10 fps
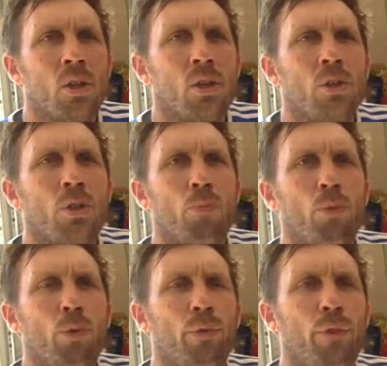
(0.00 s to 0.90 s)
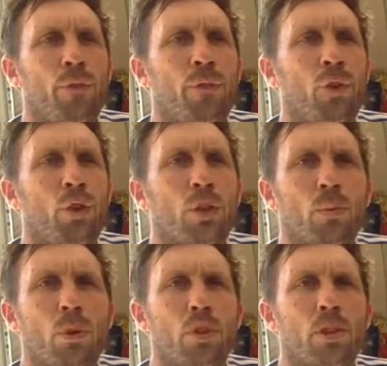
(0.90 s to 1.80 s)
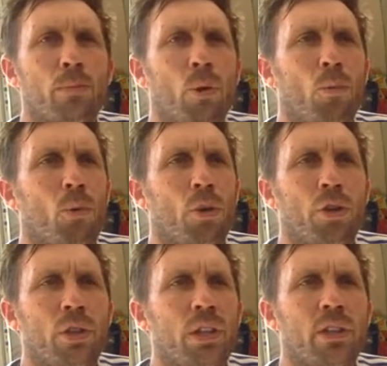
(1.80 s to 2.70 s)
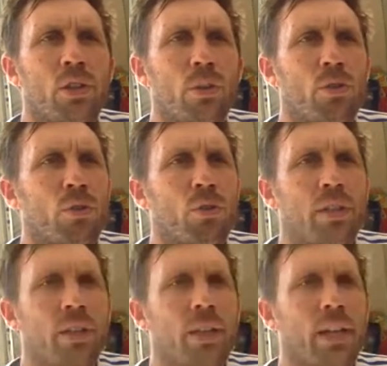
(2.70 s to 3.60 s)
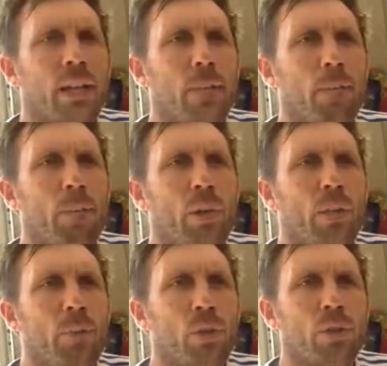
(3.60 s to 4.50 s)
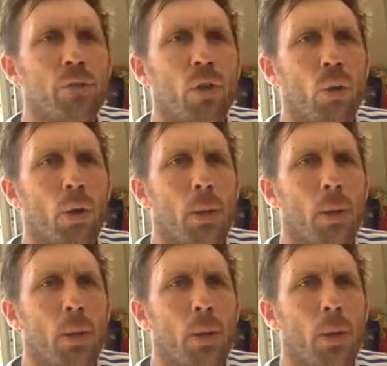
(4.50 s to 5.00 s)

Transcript: Don't move your foot towards the ball more than you need to. It's already there. Let your body push it forward.